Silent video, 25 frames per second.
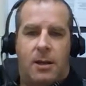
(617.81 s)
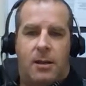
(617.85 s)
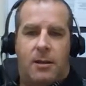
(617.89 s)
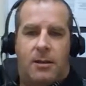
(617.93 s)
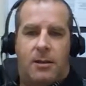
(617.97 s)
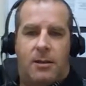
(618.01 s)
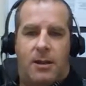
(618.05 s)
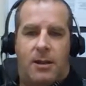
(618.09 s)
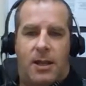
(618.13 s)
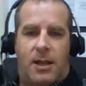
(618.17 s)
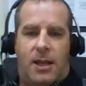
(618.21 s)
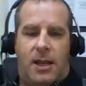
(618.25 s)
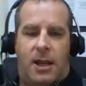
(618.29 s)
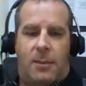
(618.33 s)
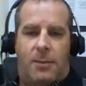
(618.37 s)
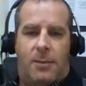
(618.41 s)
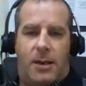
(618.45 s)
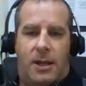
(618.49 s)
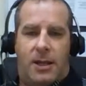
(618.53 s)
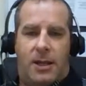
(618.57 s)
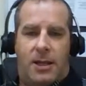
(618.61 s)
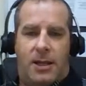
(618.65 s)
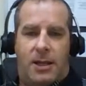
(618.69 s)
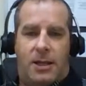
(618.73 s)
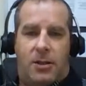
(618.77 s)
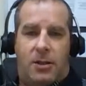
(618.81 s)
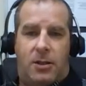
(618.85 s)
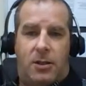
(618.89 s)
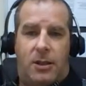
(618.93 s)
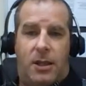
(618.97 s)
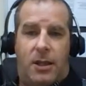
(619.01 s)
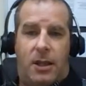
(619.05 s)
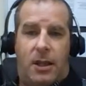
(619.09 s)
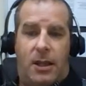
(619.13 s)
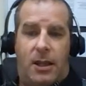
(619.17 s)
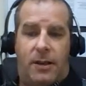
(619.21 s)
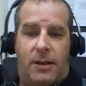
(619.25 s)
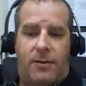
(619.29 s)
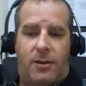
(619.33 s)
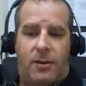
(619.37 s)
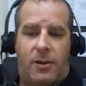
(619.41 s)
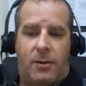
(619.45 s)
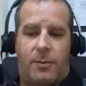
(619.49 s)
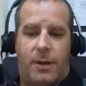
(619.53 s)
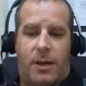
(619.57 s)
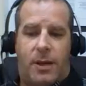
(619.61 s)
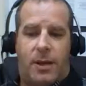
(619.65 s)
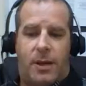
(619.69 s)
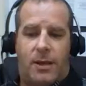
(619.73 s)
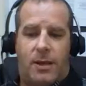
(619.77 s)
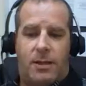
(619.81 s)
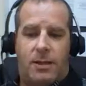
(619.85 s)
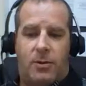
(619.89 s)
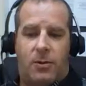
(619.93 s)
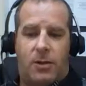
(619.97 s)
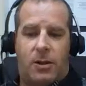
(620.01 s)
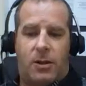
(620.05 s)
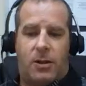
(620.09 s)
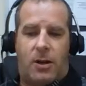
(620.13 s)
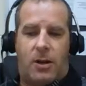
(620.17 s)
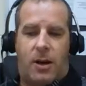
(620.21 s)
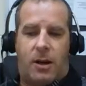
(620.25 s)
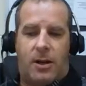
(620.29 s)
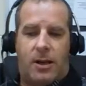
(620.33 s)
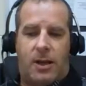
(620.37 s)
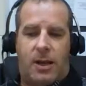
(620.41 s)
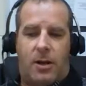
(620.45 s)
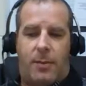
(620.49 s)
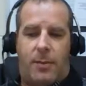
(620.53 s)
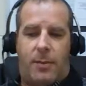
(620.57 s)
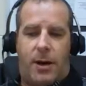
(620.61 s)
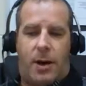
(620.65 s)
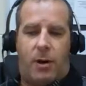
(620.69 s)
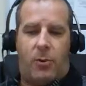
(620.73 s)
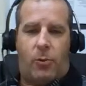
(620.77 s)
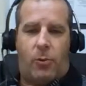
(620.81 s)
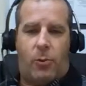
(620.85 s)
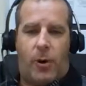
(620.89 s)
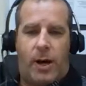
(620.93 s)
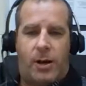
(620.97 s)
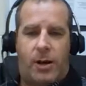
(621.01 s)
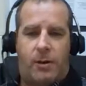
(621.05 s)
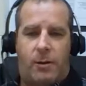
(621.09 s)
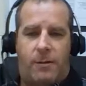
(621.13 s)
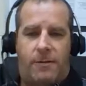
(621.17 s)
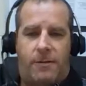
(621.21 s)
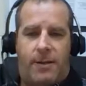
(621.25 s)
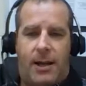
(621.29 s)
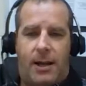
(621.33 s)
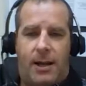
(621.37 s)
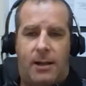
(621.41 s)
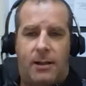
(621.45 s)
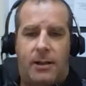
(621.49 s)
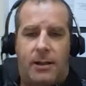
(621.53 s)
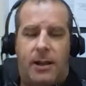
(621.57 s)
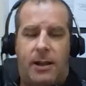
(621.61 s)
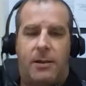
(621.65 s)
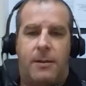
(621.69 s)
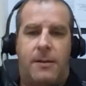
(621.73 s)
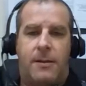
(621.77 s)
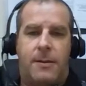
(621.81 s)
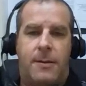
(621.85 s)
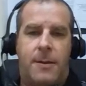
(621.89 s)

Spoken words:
the ability to deliver, because you were talking about renal failure,